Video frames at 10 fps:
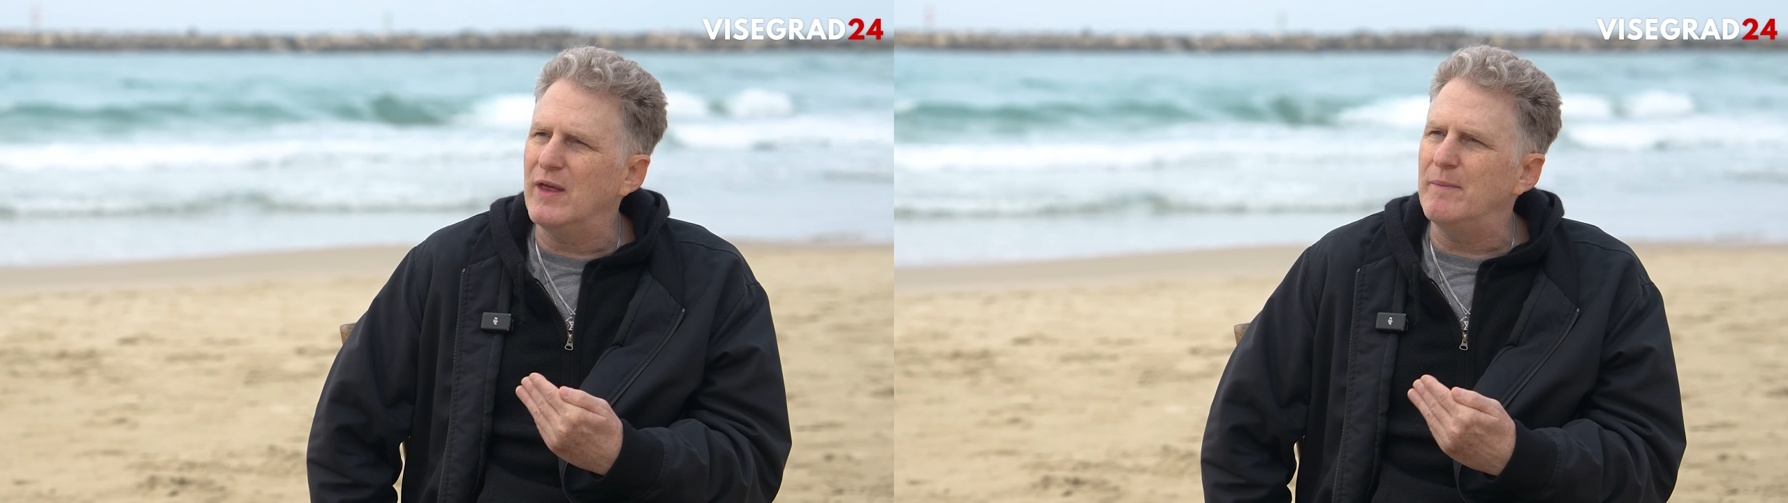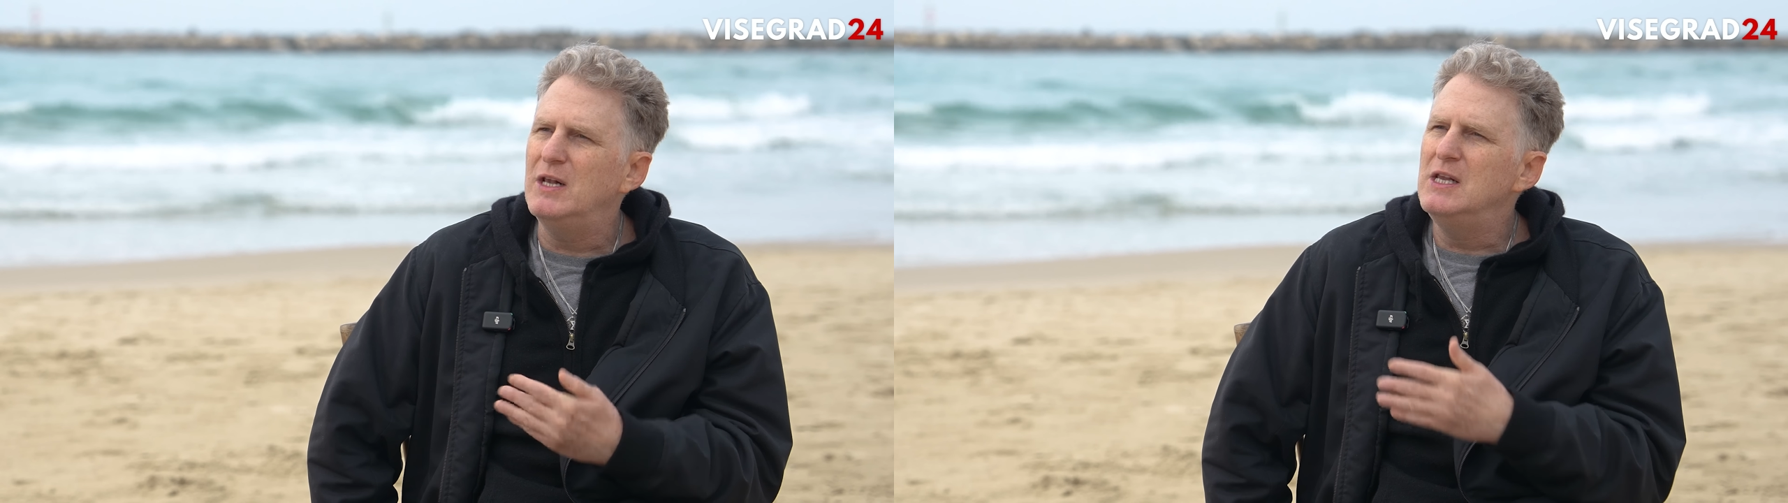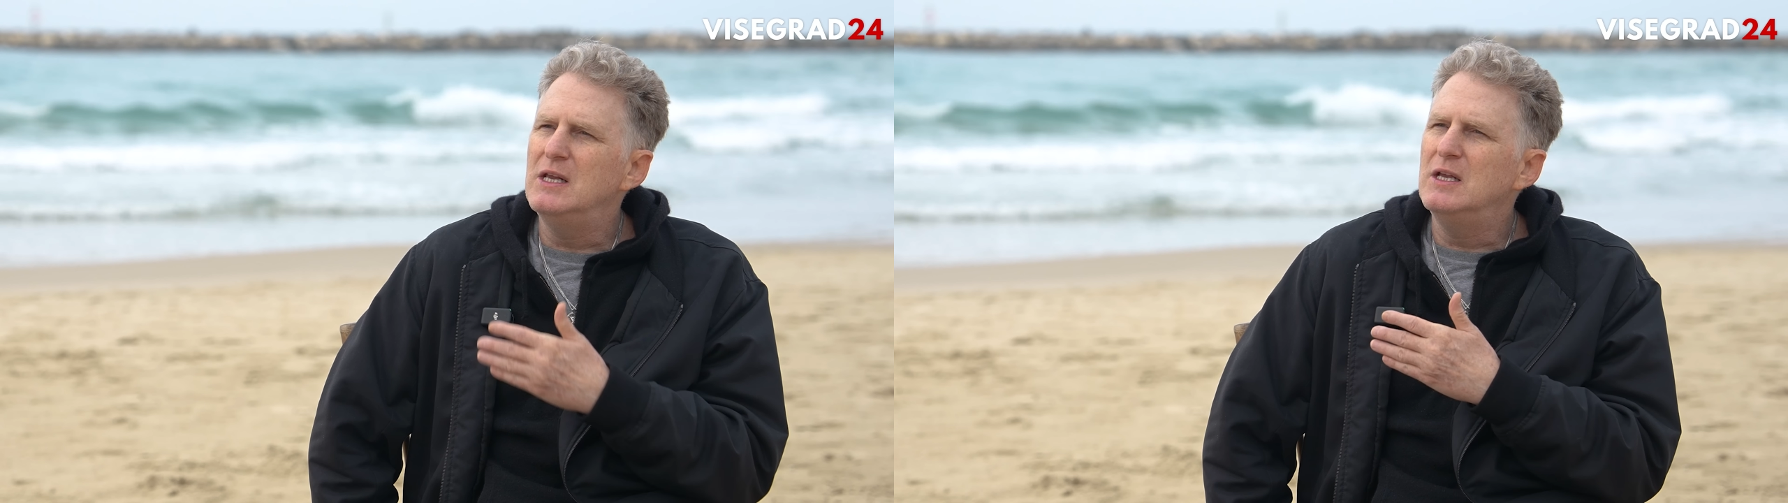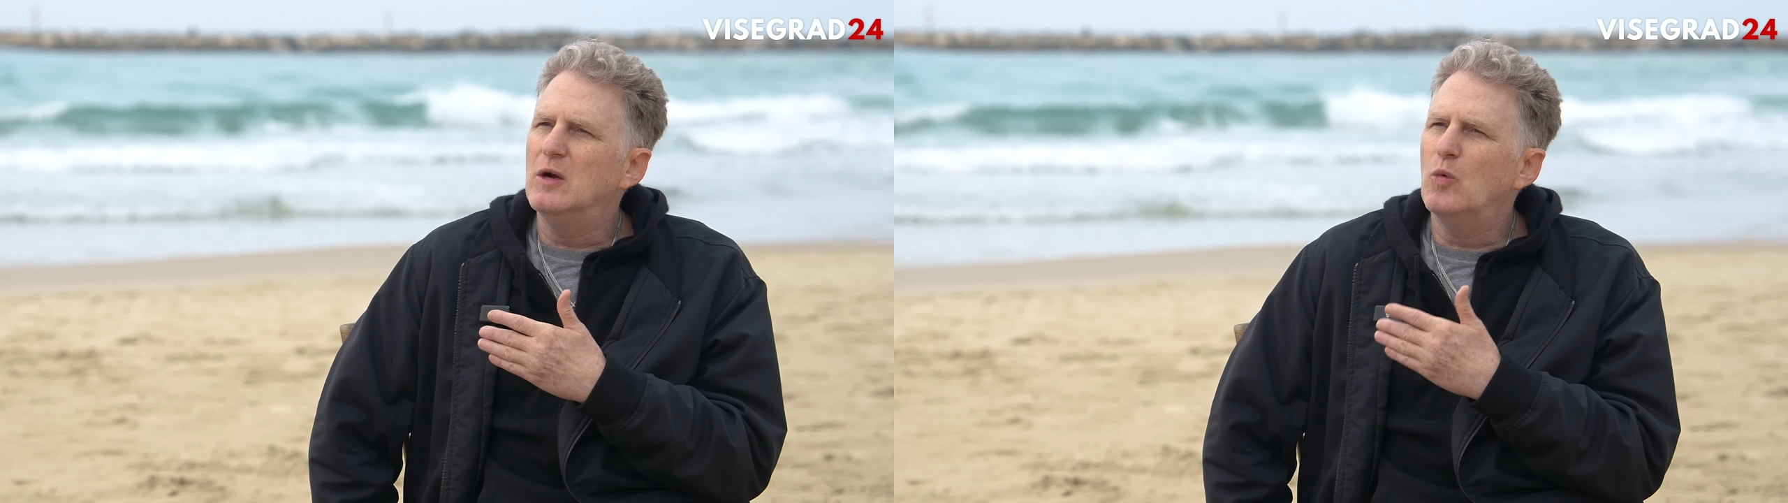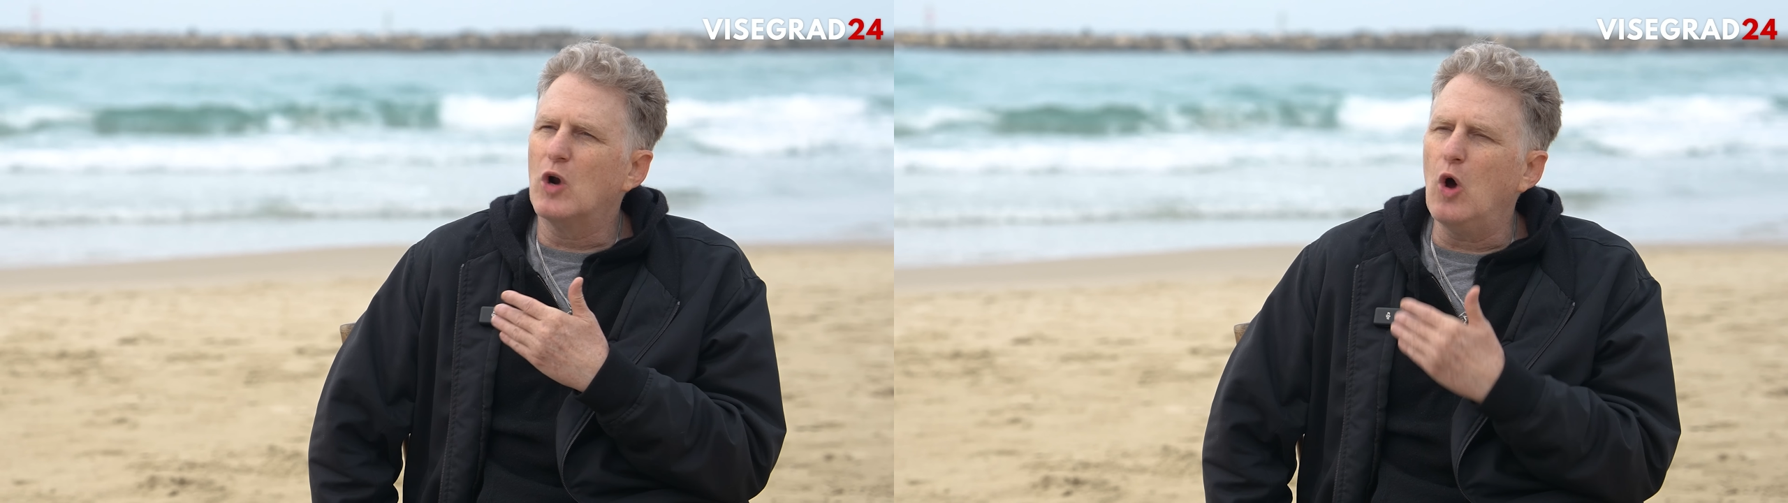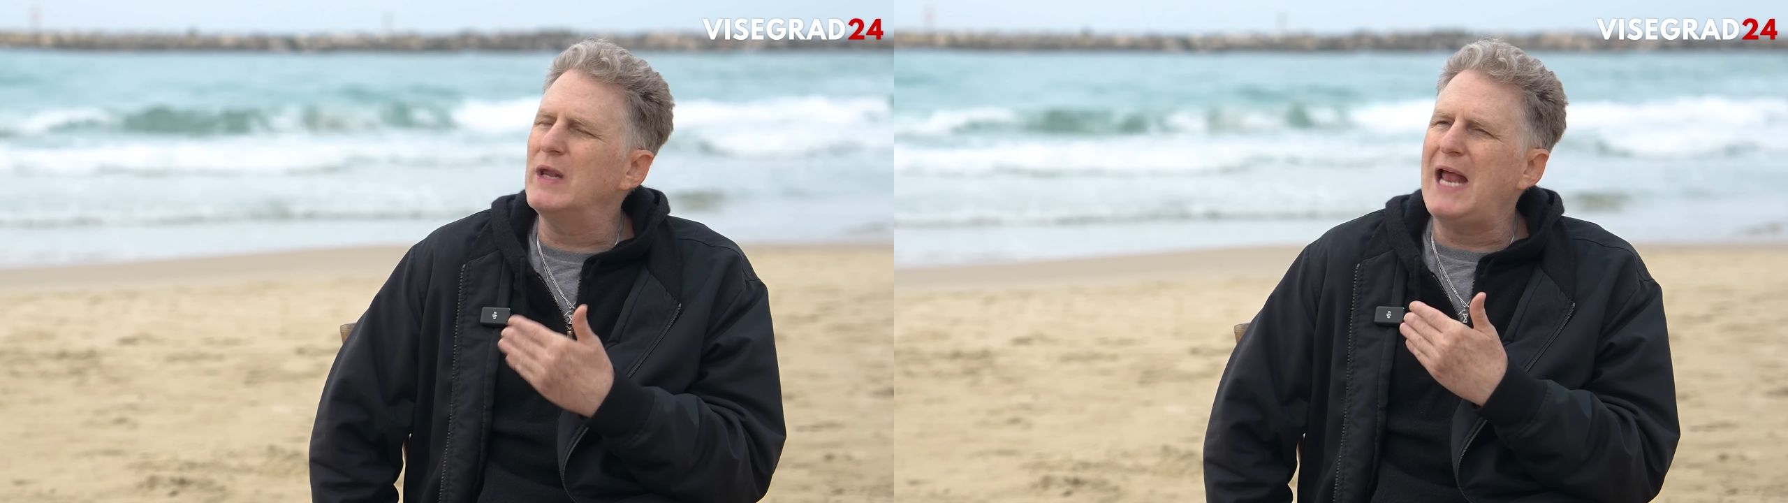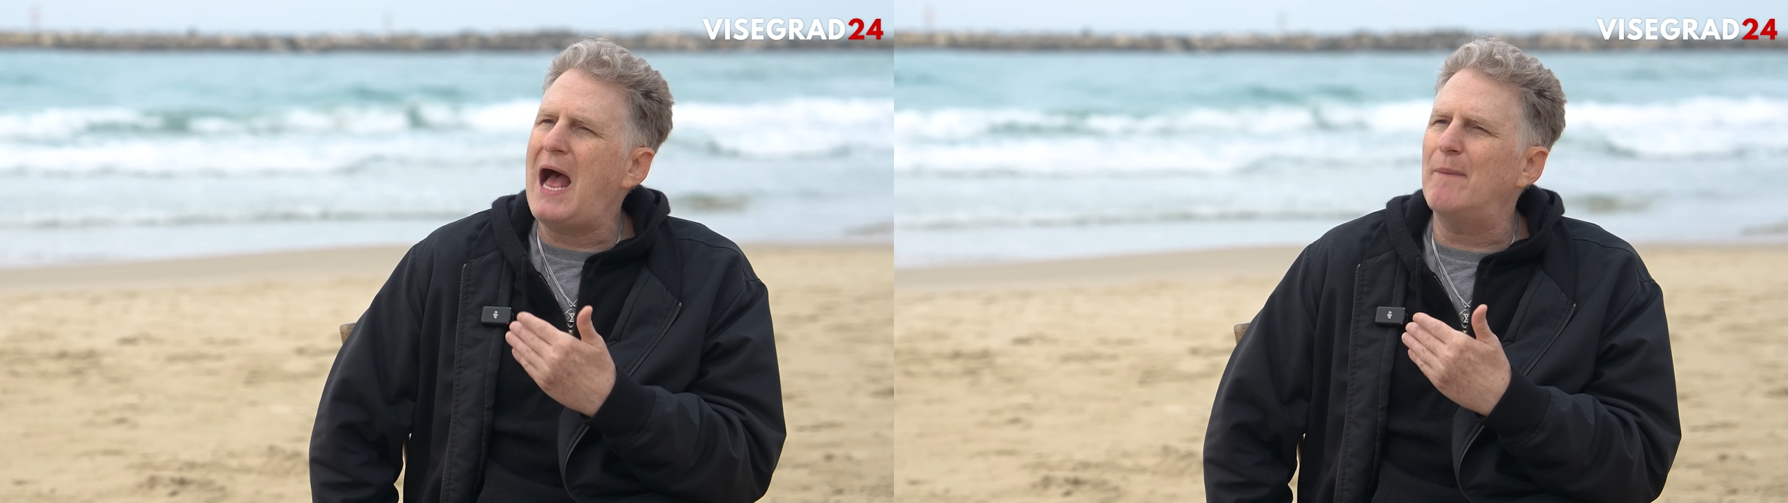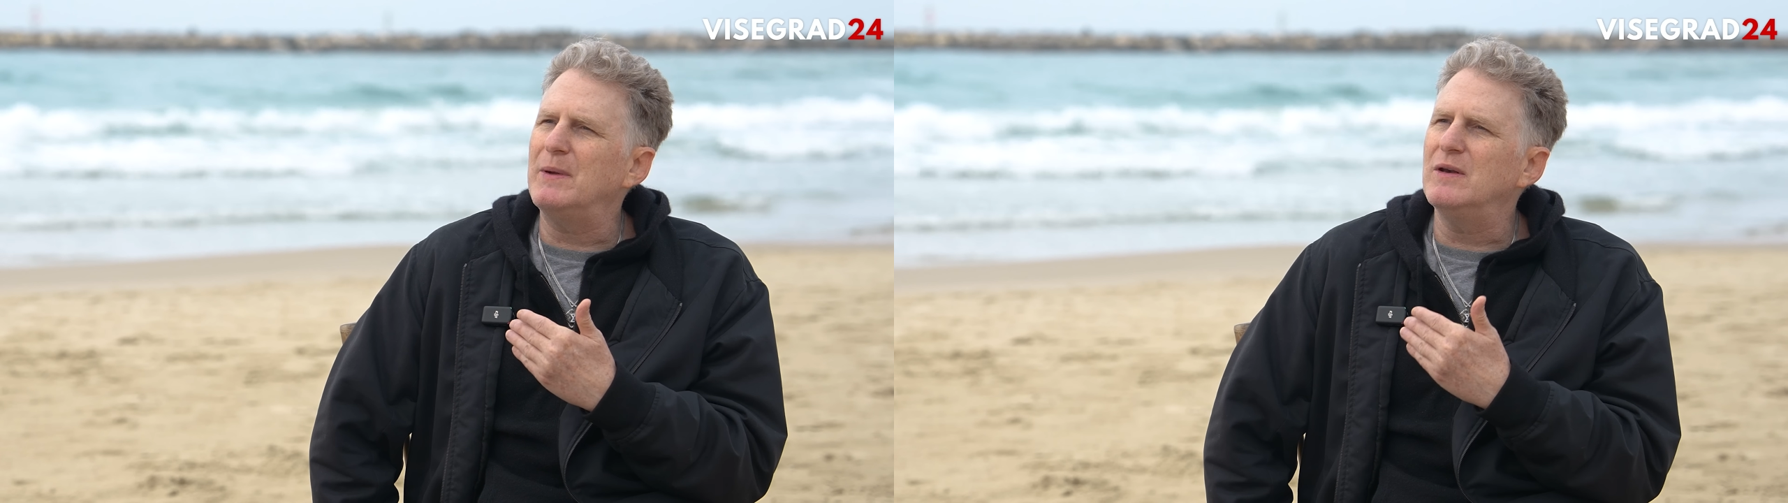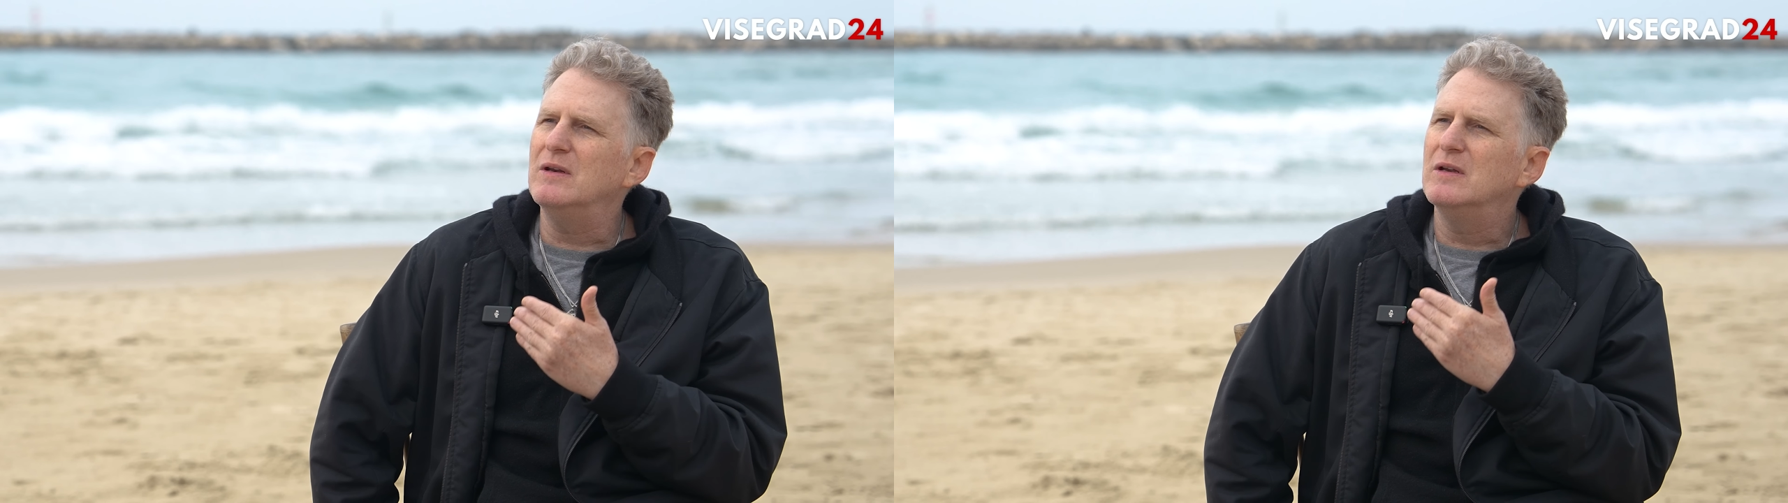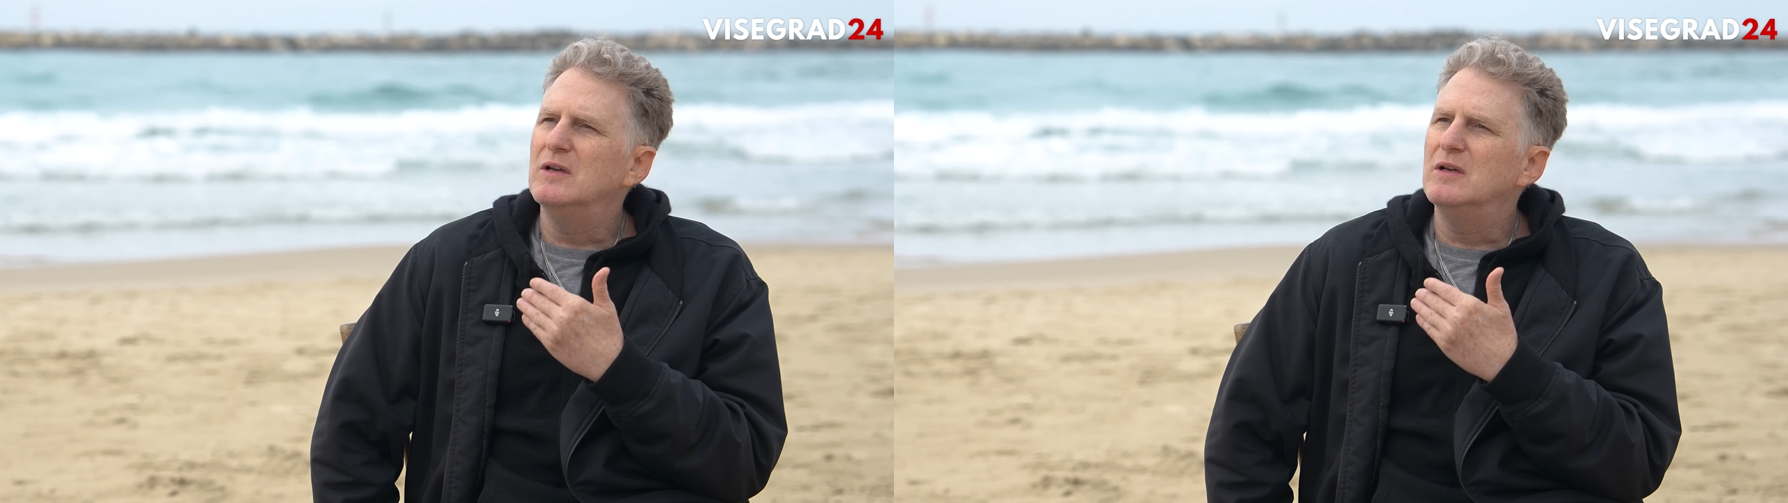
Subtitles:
them would only happen